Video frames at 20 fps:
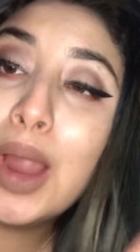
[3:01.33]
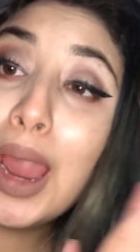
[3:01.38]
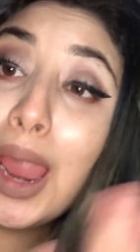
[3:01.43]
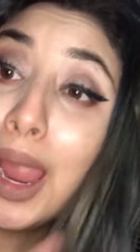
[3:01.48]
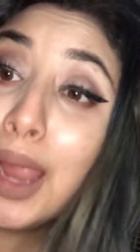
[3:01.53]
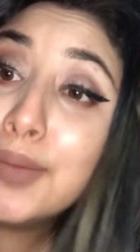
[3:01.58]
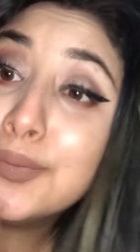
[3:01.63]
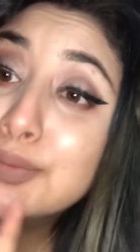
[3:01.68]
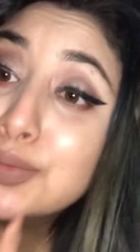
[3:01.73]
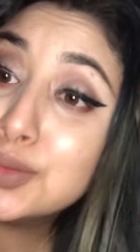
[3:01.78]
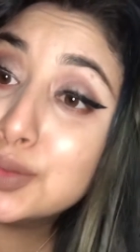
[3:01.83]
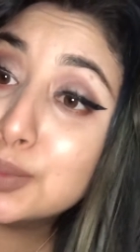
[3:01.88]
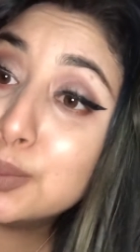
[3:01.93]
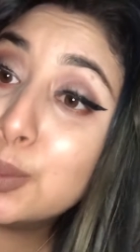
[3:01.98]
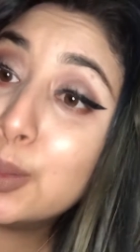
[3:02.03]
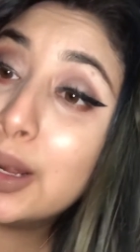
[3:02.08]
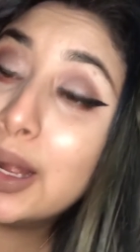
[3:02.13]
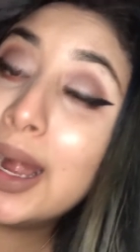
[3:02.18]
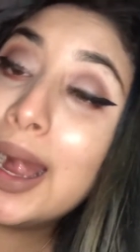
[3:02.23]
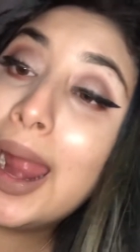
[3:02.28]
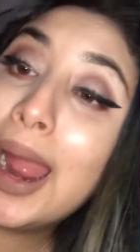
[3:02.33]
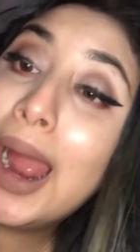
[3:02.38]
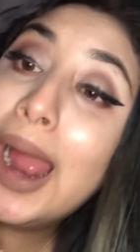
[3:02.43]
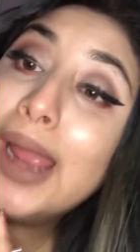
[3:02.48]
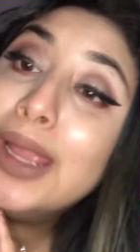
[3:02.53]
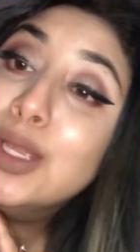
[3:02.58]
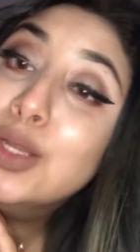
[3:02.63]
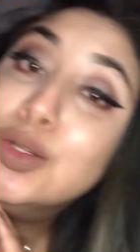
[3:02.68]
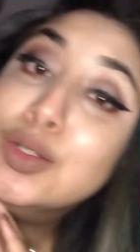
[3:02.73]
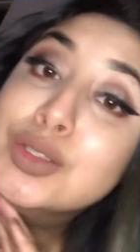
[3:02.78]
have to wear
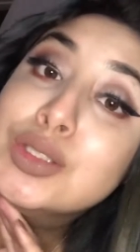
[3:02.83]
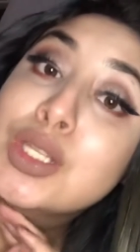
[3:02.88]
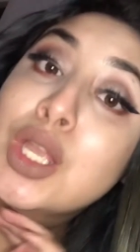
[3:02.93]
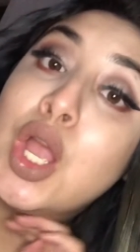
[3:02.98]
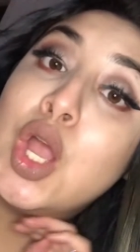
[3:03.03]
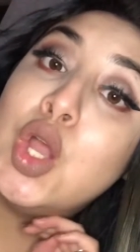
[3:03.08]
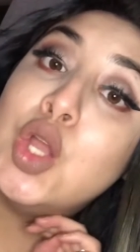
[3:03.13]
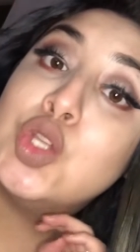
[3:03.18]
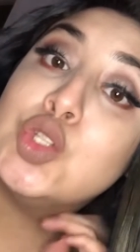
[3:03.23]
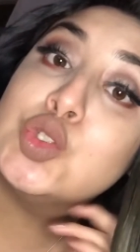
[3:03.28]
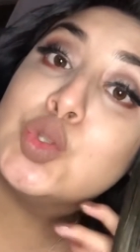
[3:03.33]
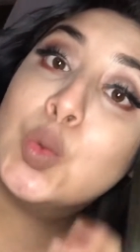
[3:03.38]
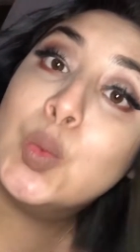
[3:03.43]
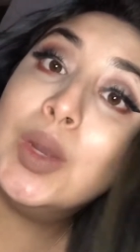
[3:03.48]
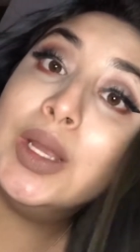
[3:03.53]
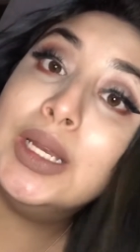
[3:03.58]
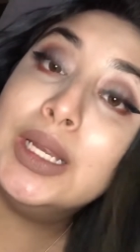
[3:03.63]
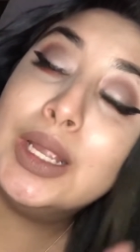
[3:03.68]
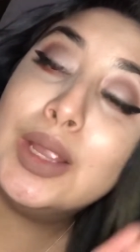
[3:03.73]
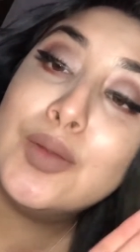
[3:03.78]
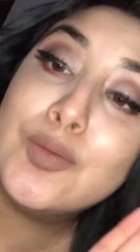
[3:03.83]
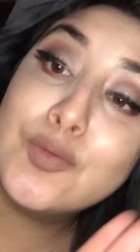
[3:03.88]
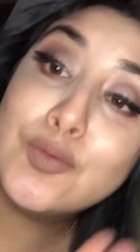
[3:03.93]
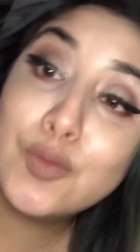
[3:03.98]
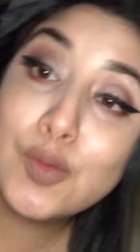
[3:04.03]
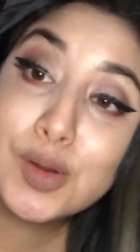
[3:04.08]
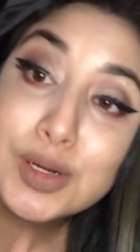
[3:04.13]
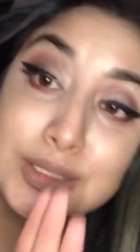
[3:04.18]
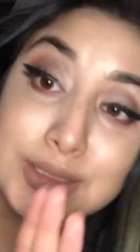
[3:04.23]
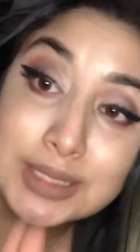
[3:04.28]
high heels 20
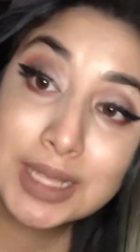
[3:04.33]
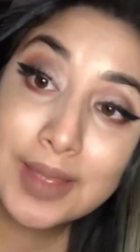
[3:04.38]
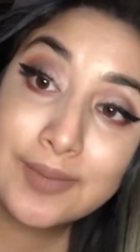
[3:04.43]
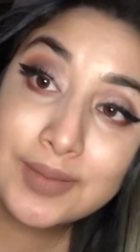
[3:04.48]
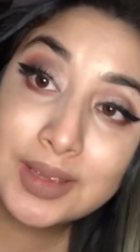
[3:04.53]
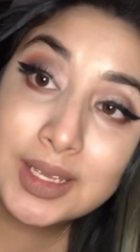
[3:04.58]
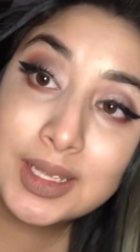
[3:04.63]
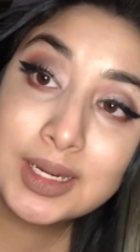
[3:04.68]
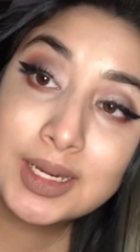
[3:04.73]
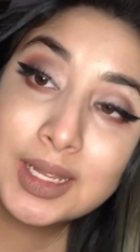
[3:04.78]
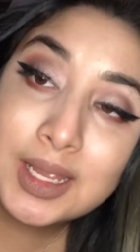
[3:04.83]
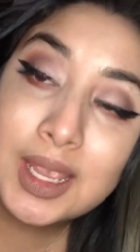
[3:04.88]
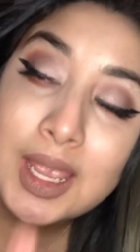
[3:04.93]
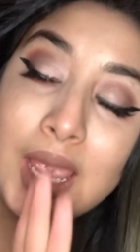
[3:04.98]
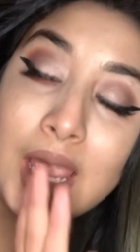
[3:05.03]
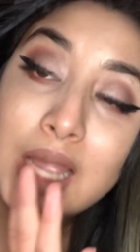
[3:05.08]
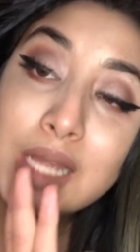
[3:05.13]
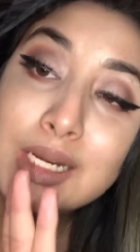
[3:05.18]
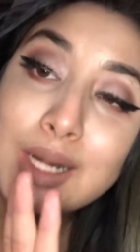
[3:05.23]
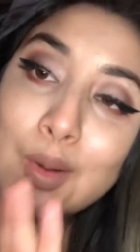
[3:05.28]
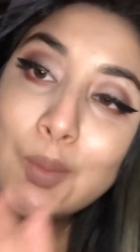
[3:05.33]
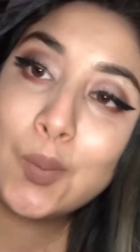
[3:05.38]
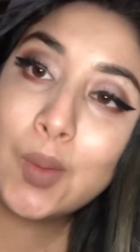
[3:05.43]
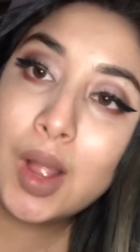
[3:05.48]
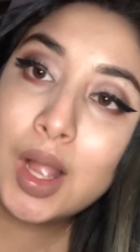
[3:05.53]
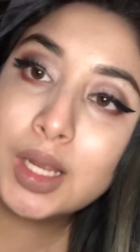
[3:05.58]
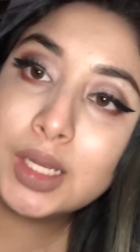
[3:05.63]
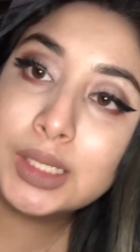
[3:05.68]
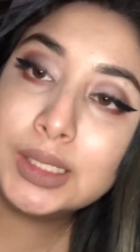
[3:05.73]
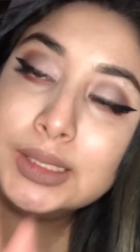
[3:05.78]
24-7 and are
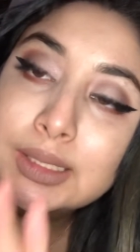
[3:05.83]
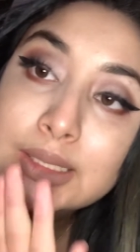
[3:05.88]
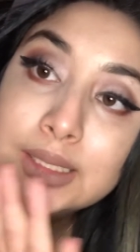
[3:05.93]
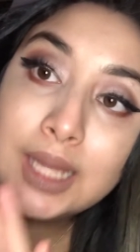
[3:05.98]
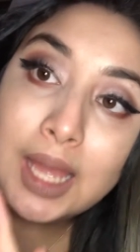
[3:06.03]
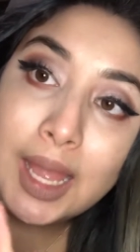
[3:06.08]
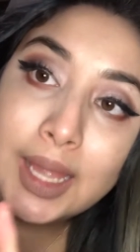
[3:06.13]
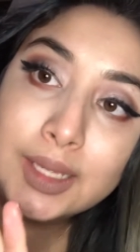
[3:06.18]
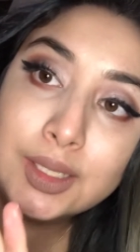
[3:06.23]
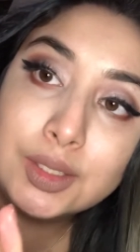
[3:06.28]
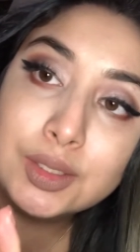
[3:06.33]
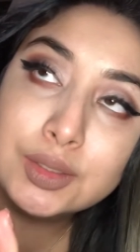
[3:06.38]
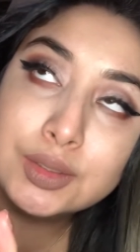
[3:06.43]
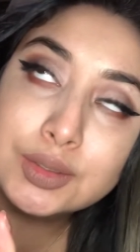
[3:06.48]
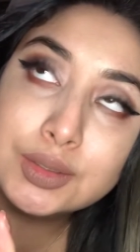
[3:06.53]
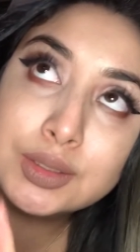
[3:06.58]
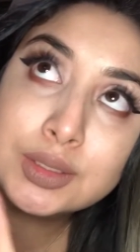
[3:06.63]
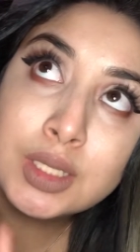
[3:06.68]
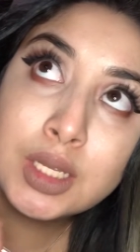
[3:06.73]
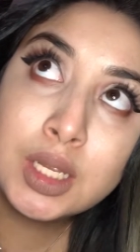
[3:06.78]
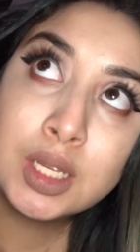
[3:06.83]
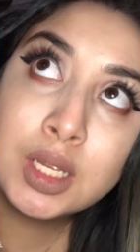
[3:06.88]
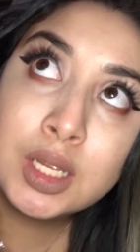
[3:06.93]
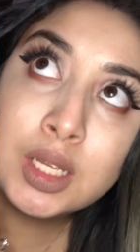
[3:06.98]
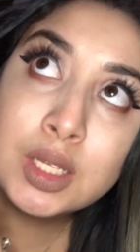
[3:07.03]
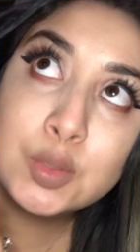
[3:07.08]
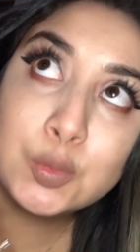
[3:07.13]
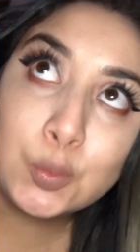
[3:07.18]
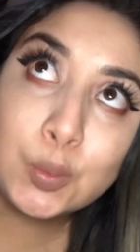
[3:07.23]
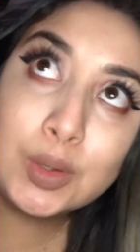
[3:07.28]
walking in high heels
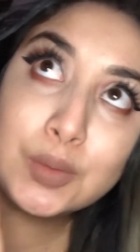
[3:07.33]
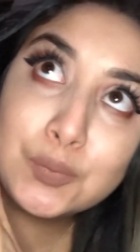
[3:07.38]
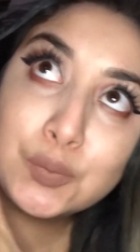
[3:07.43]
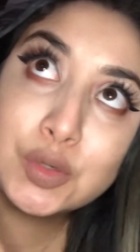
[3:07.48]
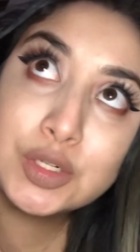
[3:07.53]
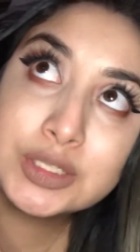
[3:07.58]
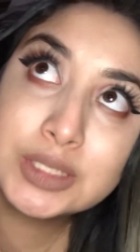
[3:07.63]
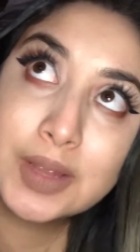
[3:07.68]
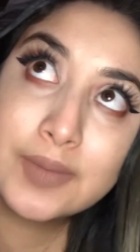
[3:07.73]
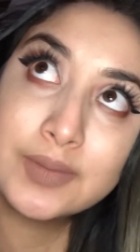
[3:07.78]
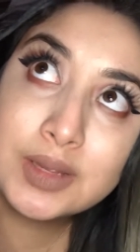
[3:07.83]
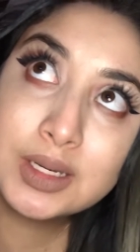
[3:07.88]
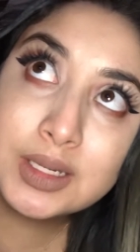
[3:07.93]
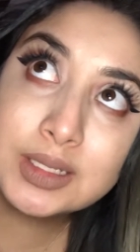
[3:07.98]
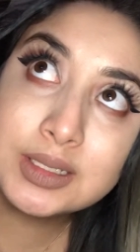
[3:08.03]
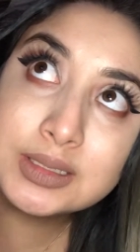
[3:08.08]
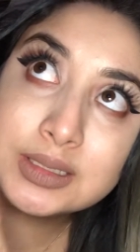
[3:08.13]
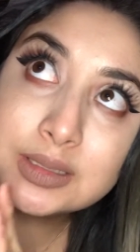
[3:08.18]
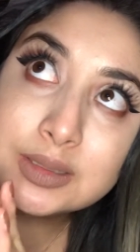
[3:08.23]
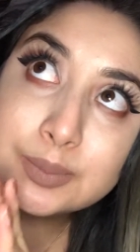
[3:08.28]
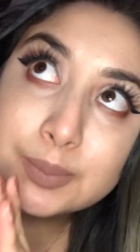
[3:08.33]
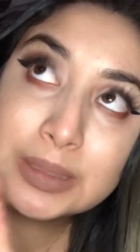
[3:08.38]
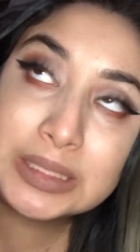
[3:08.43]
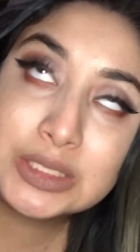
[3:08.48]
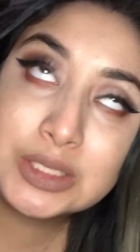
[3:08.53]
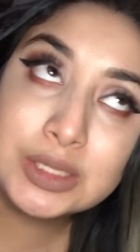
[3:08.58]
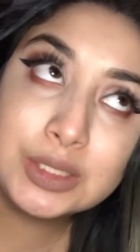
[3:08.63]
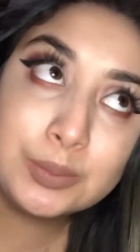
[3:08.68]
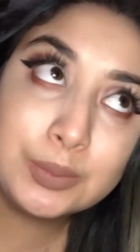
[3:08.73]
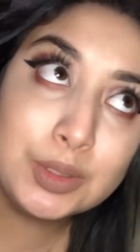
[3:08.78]
24-7,
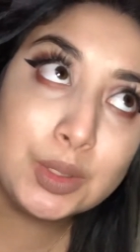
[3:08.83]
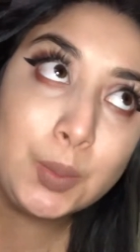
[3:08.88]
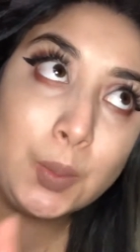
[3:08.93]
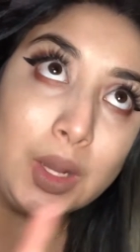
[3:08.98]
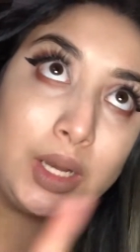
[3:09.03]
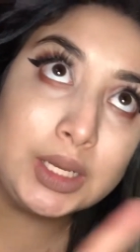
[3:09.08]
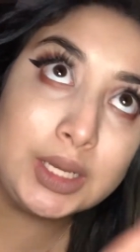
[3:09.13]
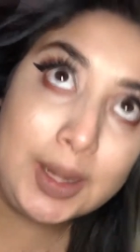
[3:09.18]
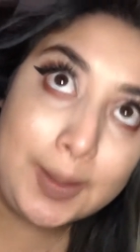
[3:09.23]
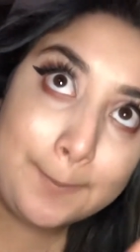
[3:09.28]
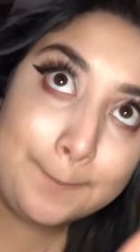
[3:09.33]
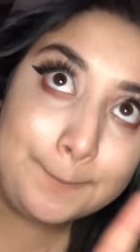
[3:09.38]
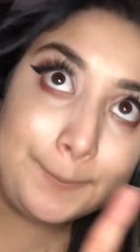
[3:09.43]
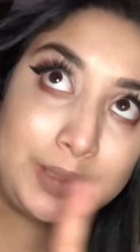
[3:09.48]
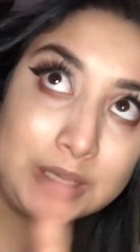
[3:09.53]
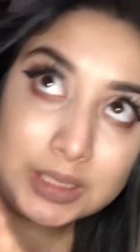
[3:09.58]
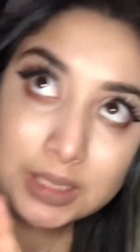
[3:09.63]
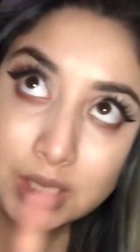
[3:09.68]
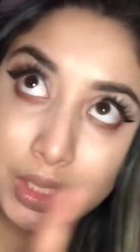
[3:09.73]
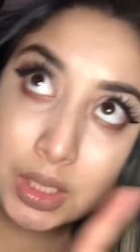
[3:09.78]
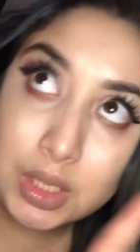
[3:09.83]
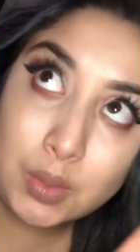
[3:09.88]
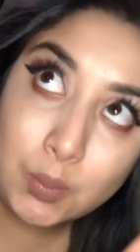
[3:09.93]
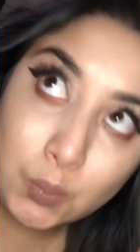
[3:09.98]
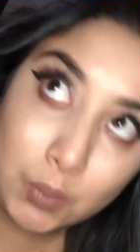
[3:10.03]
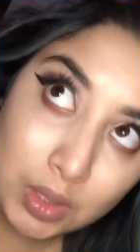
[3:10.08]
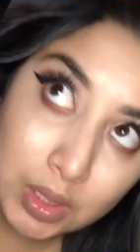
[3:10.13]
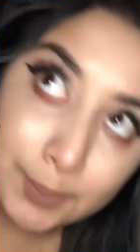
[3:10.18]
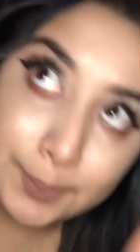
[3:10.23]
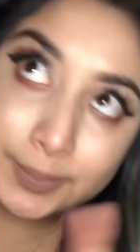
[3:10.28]
especially when you're walking up and down
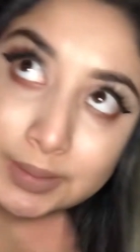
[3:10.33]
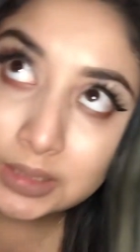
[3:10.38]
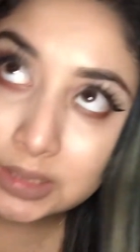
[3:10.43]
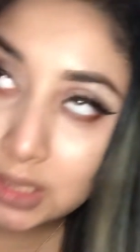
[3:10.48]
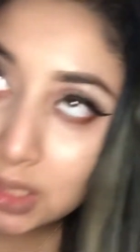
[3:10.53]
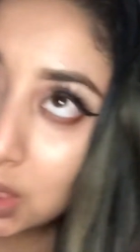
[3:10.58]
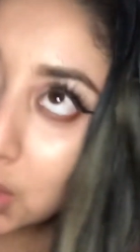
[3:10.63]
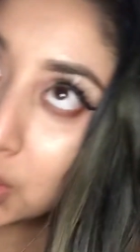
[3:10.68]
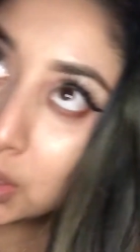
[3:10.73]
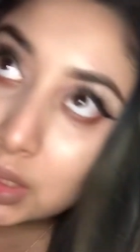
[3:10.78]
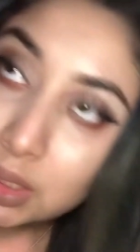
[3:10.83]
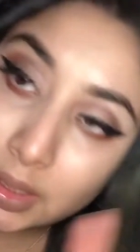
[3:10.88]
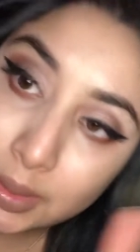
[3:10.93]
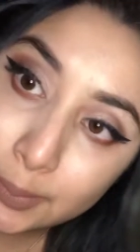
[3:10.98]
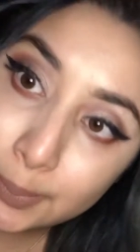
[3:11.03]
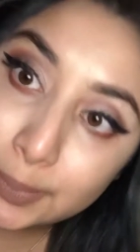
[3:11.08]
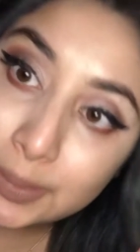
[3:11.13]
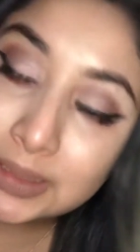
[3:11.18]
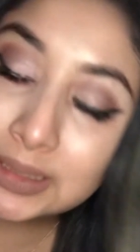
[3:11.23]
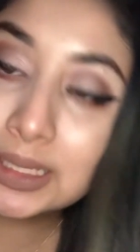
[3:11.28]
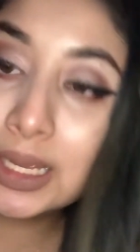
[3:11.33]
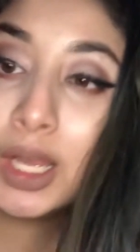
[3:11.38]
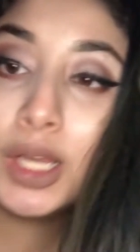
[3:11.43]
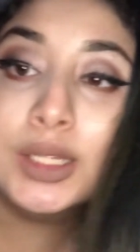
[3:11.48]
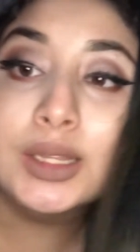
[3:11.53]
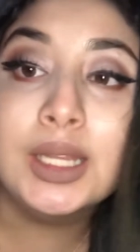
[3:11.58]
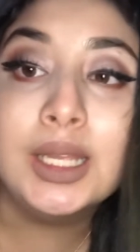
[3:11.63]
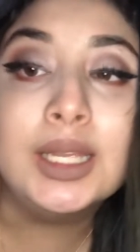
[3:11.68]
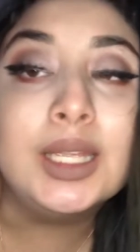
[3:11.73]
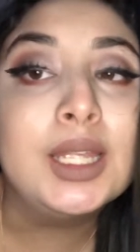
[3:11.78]
and up and down and up and
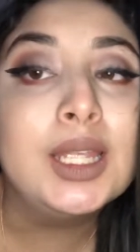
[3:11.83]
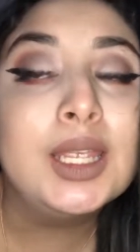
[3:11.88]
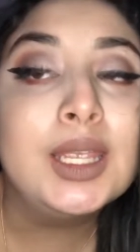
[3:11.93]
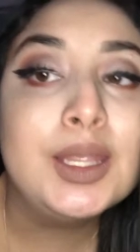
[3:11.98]
down. Like,